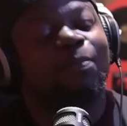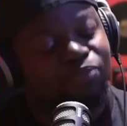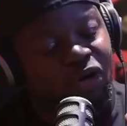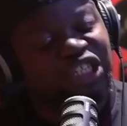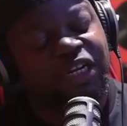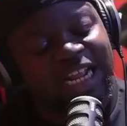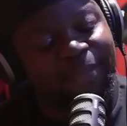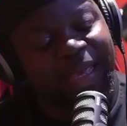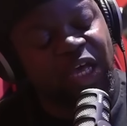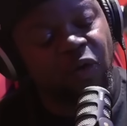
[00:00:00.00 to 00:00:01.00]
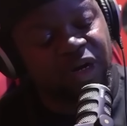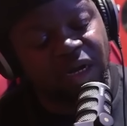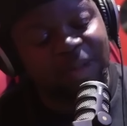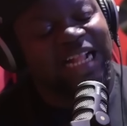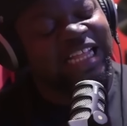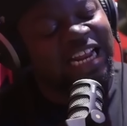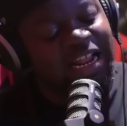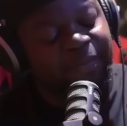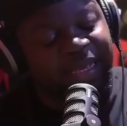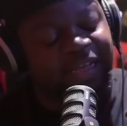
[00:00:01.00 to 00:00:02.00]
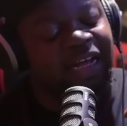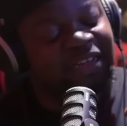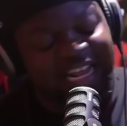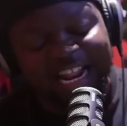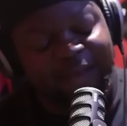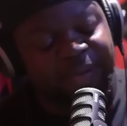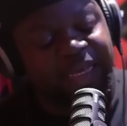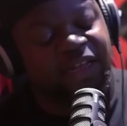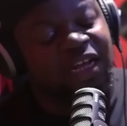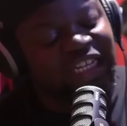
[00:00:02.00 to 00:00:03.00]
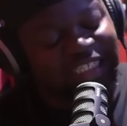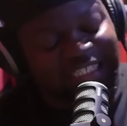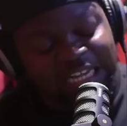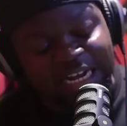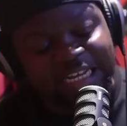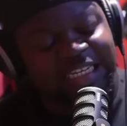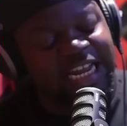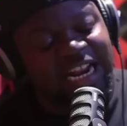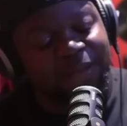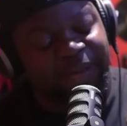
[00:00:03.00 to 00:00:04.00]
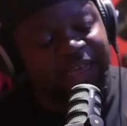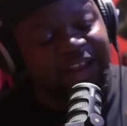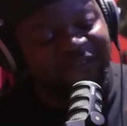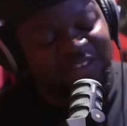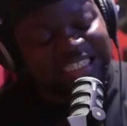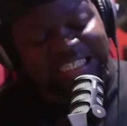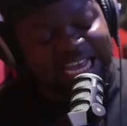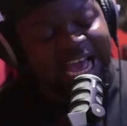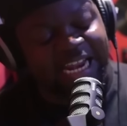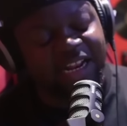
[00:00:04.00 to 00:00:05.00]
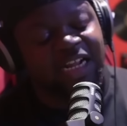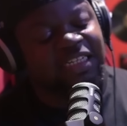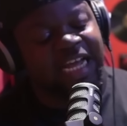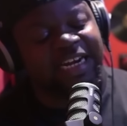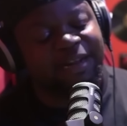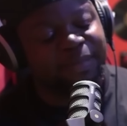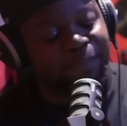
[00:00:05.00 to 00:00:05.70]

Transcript: pressure need to be on them. They need to be they need to be studied. They need to be investigated. They need to be